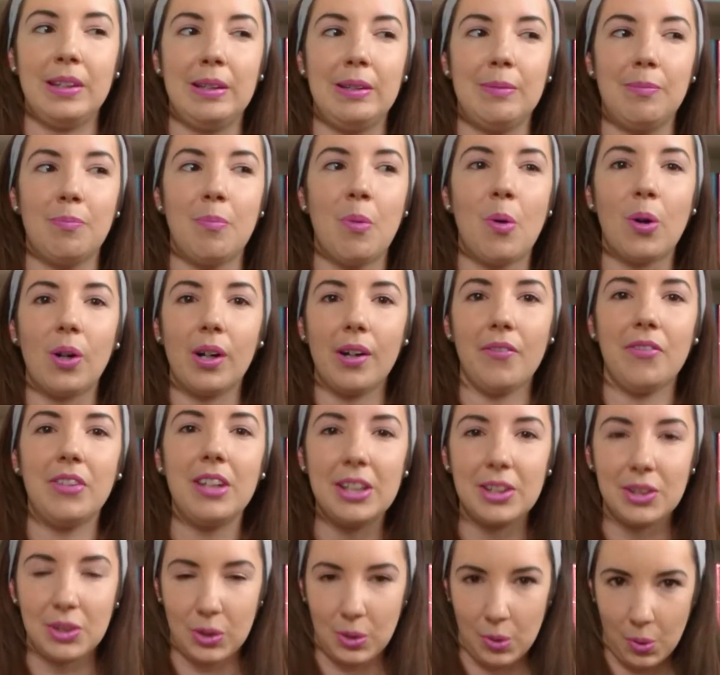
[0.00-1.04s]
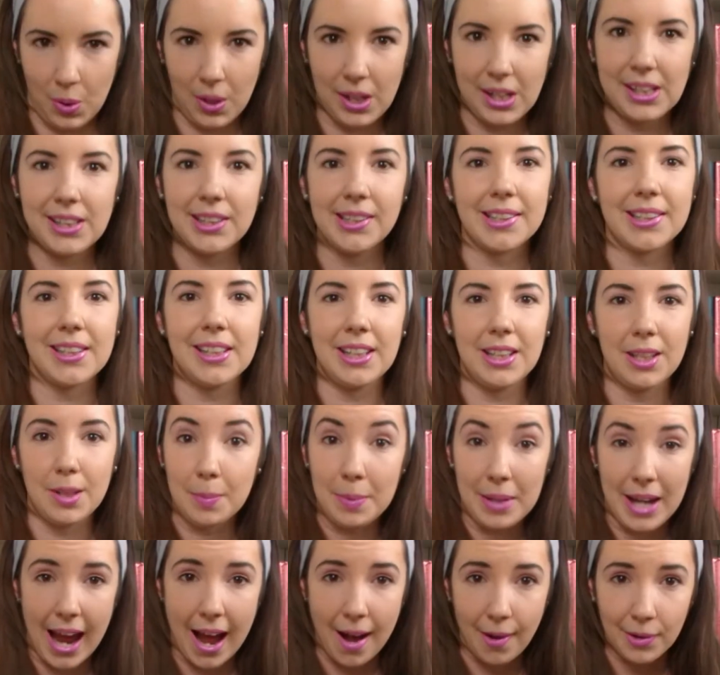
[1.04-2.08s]
more of these stories need to
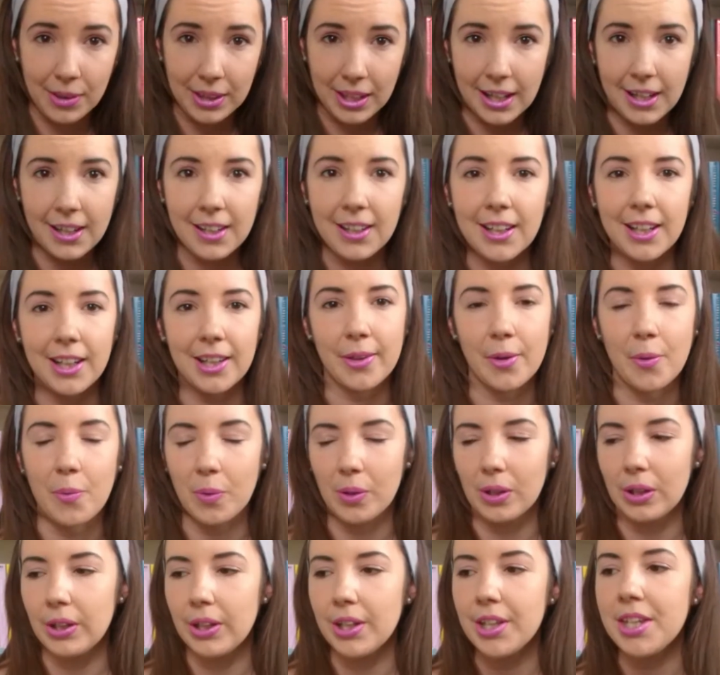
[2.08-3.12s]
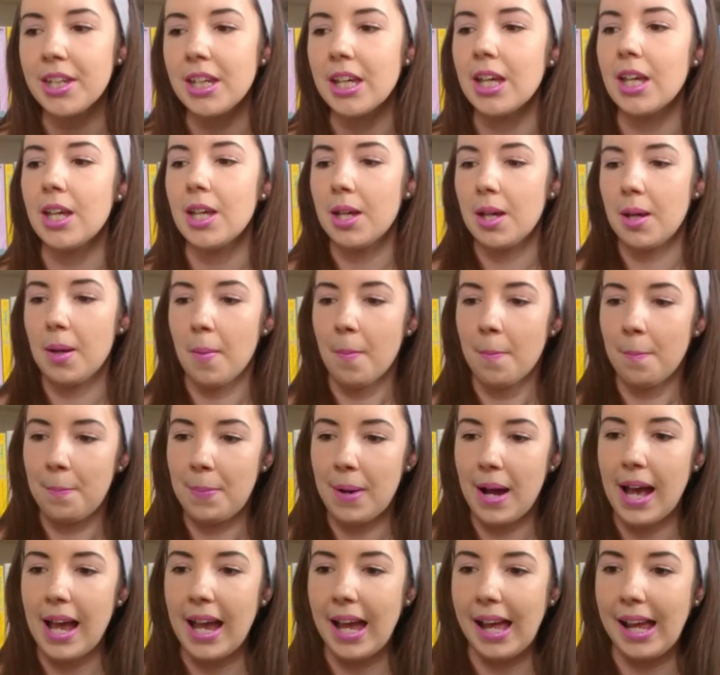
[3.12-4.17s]
be out there in the world,
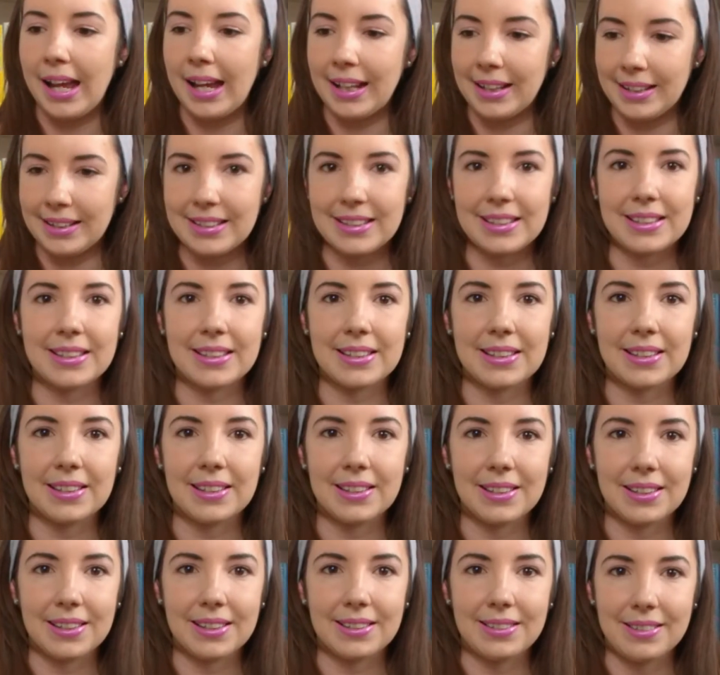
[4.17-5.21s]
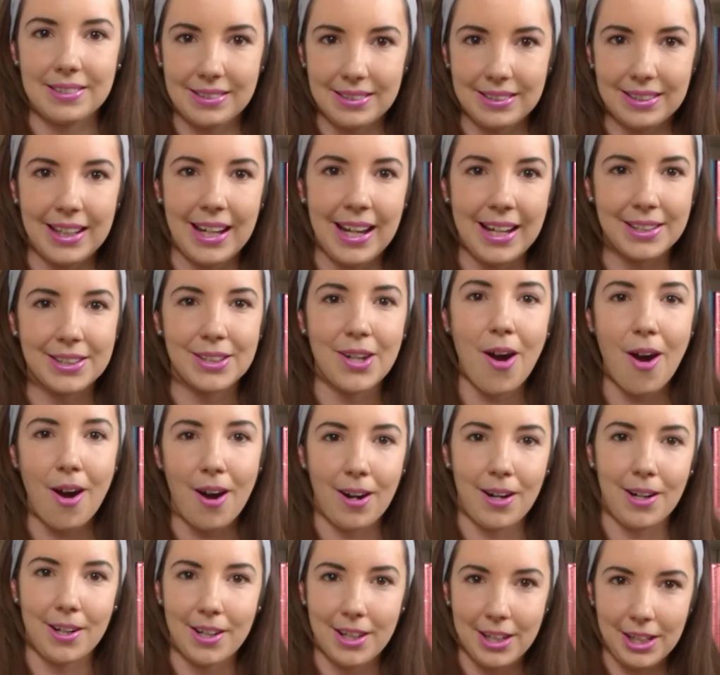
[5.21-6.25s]
but it's
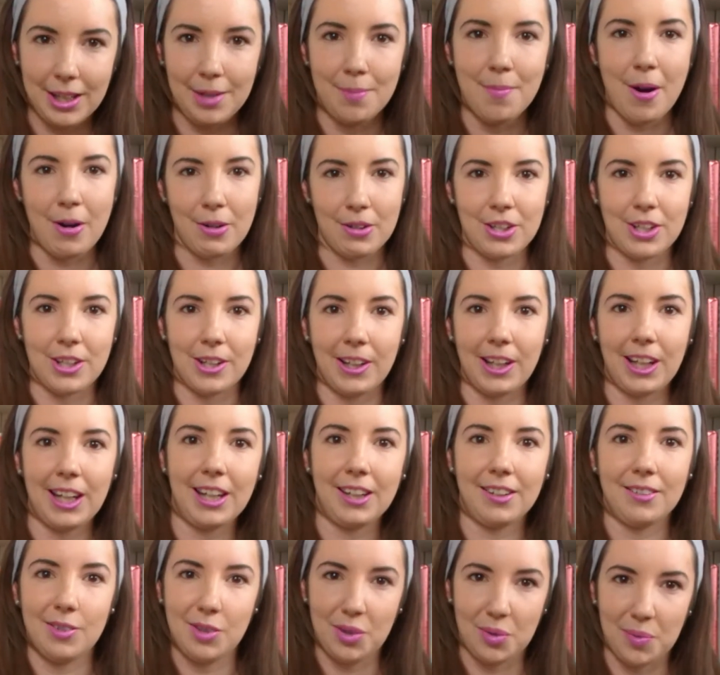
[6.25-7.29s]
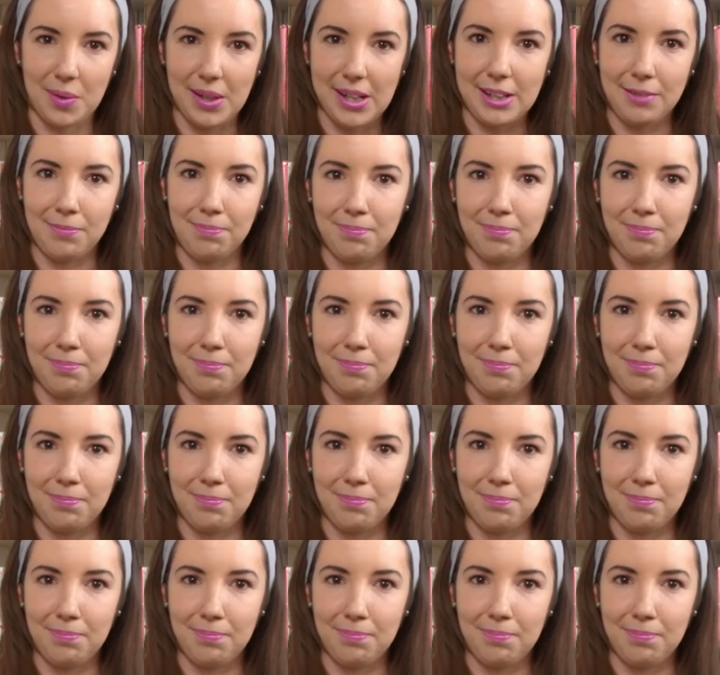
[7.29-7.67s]
hard emotionally to read.